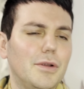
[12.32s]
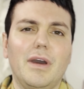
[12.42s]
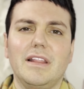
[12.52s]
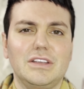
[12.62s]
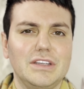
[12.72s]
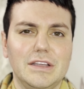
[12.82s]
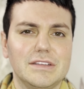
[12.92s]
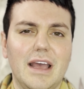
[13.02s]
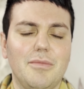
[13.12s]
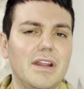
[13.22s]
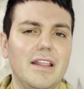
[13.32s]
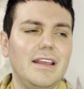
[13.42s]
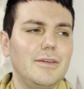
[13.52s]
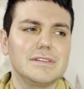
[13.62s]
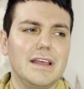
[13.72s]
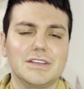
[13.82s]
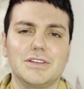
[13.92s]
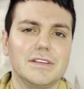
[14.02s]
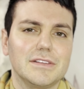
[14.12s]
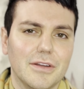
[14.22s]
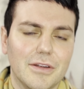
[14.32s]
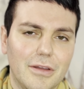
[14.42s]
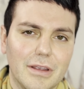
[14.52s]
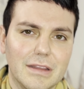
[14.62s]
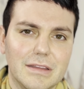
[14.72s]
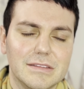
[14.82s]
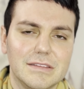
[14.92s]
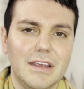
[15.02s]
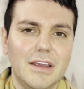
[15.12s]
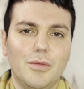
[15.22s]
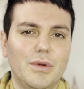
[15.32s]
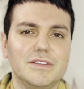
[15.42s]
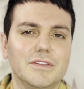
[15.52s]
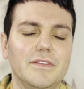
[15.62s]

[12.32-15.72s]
know why they changed that, but I think it was last year they started calling it this Winter